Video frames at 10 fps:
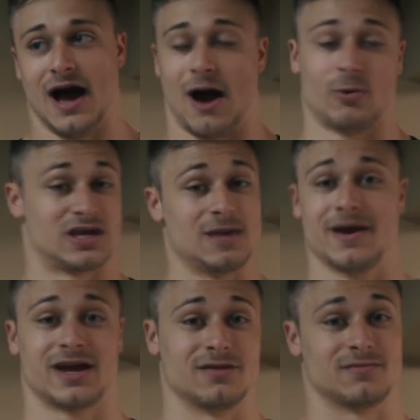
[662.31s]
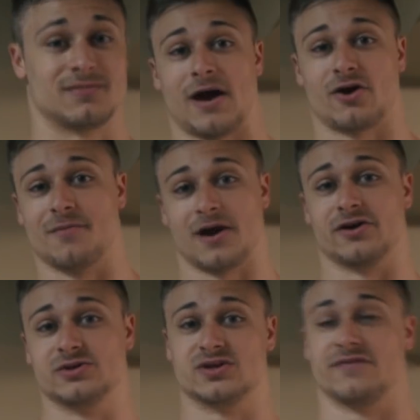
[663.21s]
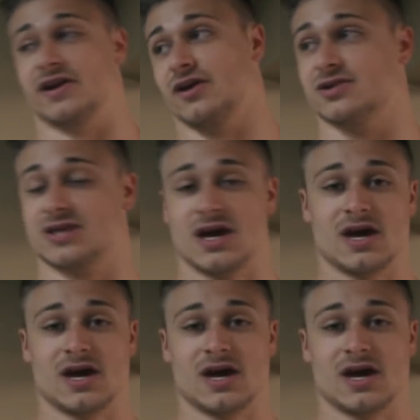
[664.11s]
I want to keep making better and better YouTube videos.